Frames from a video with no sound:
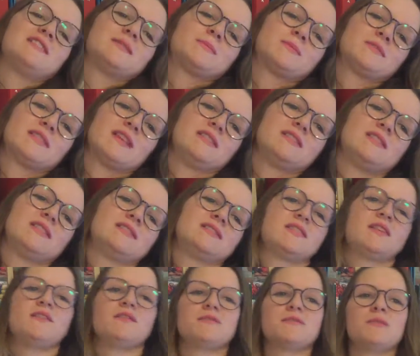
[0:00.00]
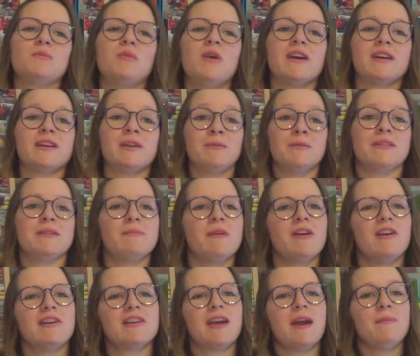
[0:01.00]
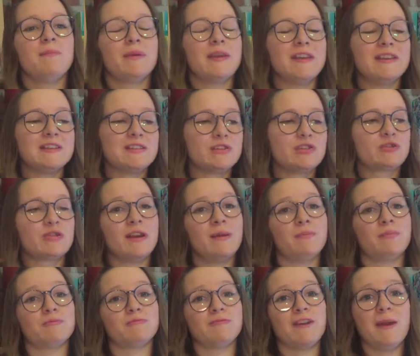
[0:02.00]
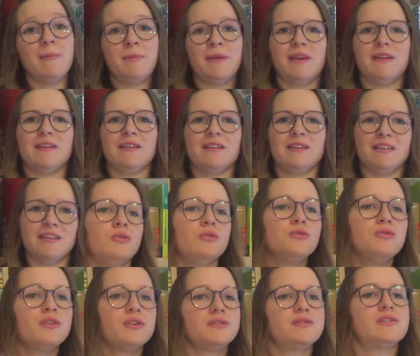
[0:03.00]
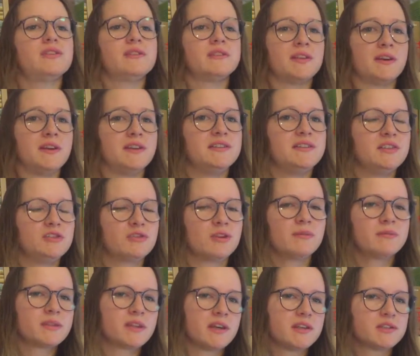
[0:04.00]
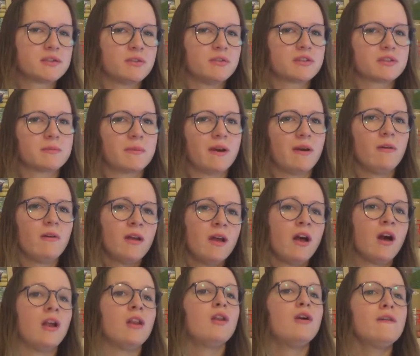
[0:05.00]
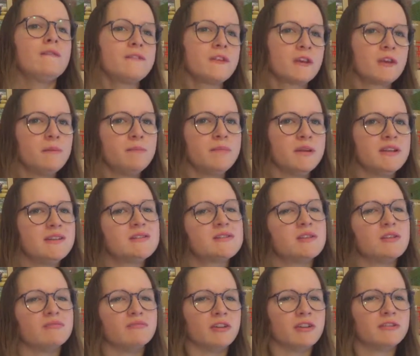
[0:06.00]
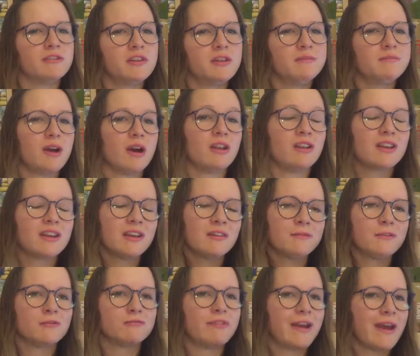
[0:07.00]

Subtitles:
that's presented itself from working with AmeriCamp is trip repping. All those society trips that I talked about, a lot of the companies that run them are looking for